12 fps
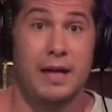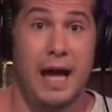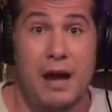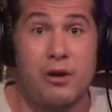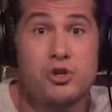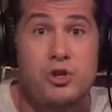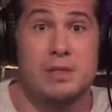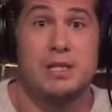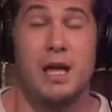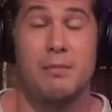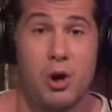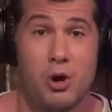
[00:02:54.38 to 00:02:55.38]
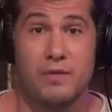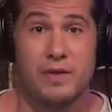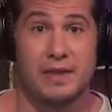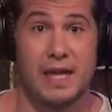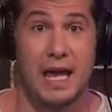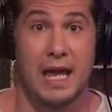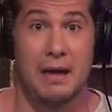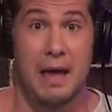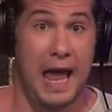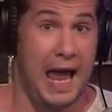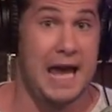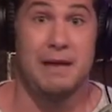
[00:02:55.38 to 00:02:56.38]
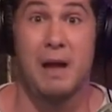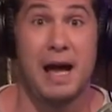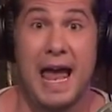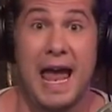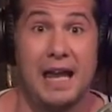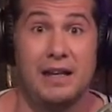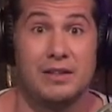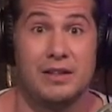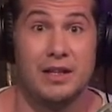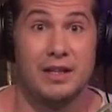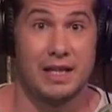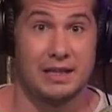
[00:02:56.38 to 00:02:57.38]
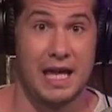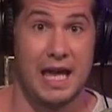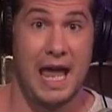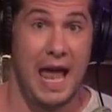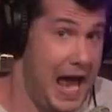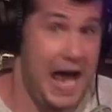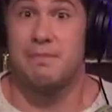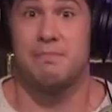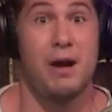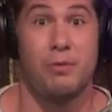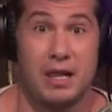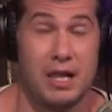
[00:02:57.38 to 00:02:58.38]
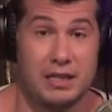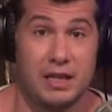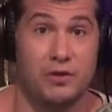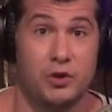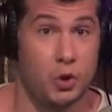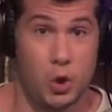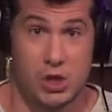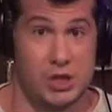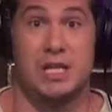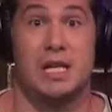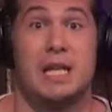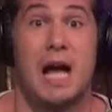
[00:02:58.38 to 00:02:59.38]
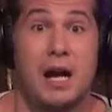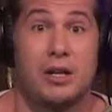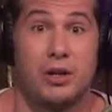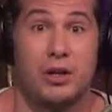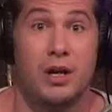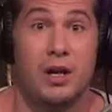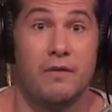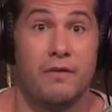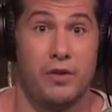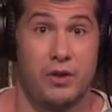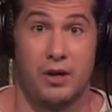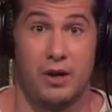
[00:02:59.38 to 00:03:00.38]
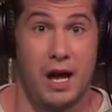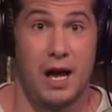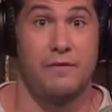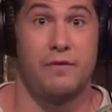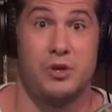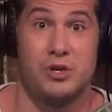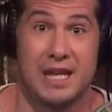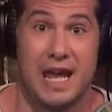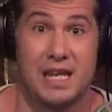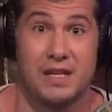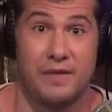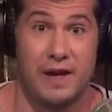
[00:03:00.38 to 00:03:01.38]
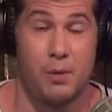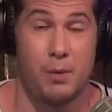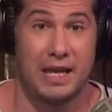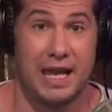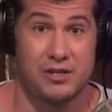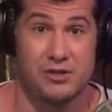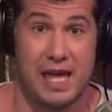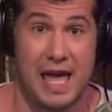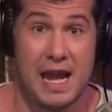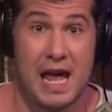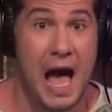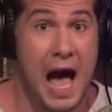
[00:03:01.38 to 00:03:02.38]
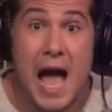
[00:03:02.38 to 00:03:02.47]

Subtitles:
I don't attribute to them motive that they hate my aunt, that they hate my relatives who couldn't see a doctor for their scan to find out what cancer they had.